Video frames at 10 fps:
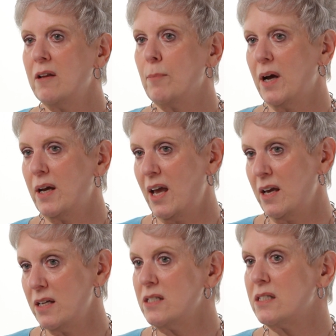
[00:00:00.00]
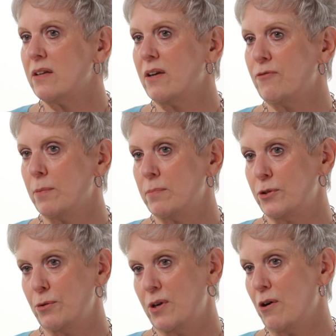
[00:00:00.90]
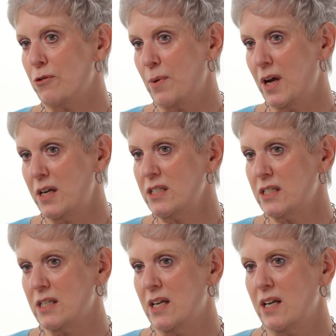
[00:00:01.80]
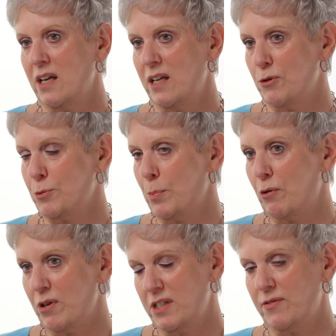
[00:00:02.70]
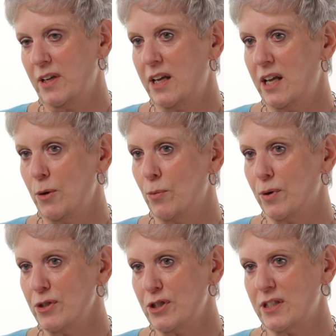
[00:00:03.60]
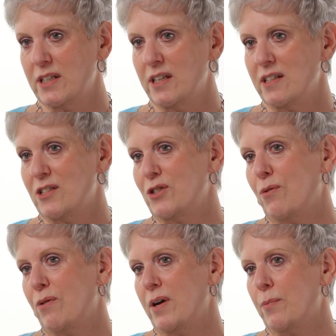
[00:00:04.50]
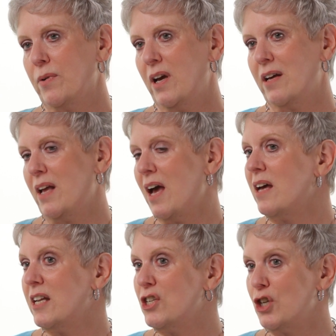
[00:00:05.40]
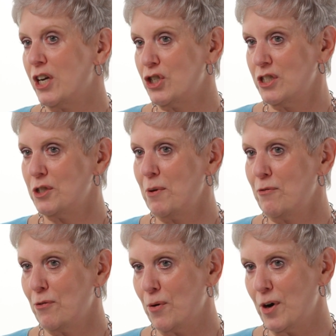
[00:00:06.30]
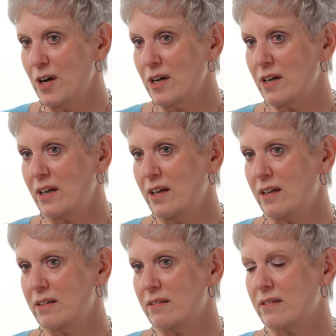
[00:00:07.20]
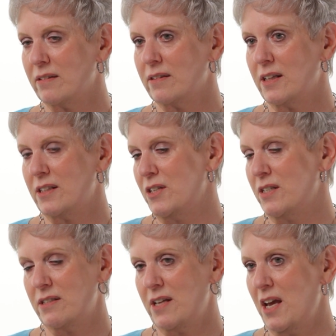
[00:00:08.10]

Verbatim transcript: in my hands due to arthritis, and it was progressively getting worse. So I had had injections before, and it didn't